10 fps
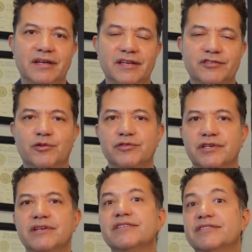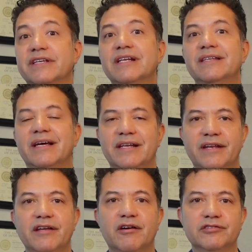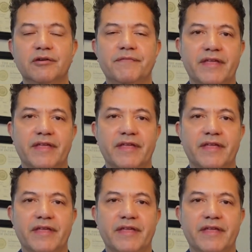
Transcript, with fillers: It's considered still the leading cause of